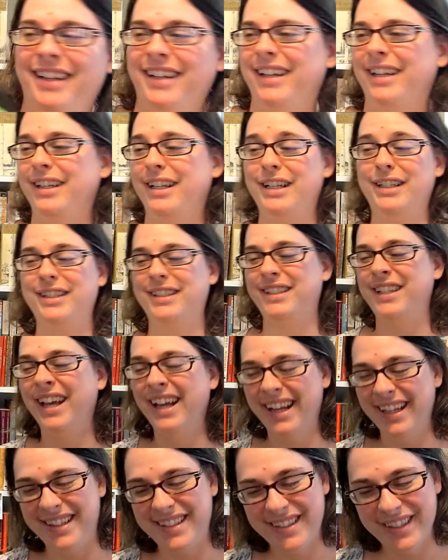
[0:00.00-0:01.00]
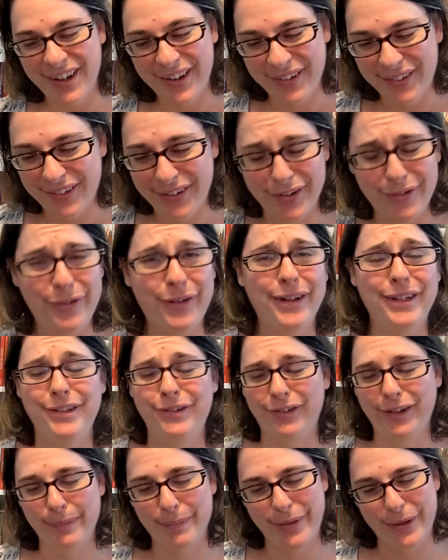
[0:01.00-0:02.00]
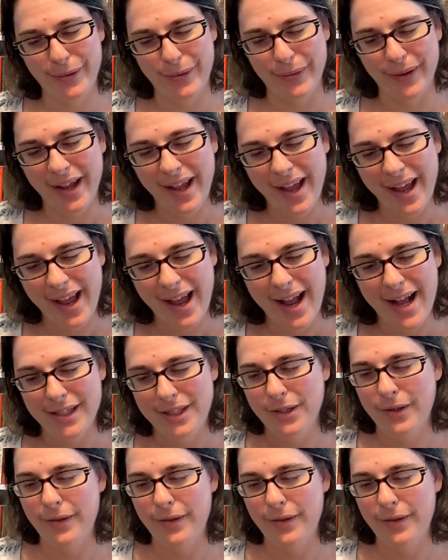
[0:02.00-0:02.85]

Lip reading: it's so fun to flip through. And so